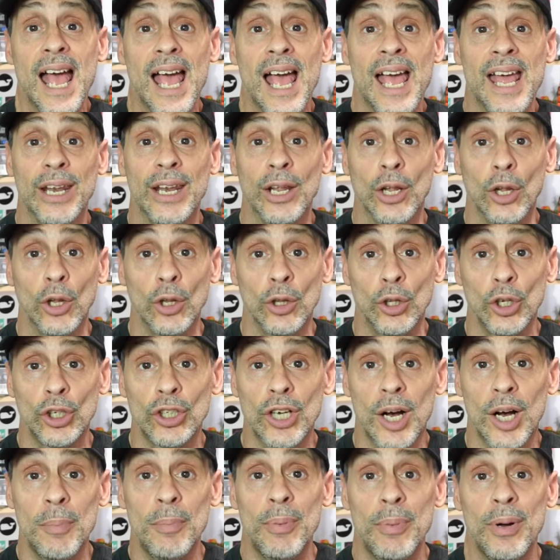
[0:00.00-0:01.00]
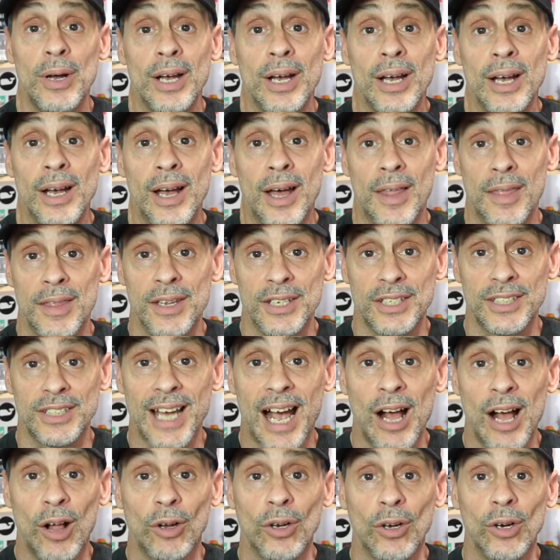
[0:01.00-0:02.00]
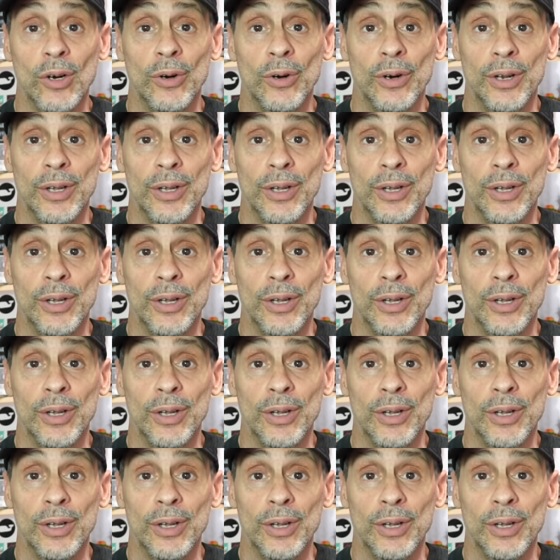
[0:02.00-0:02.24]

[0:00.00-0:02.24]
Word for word: and look up the style code.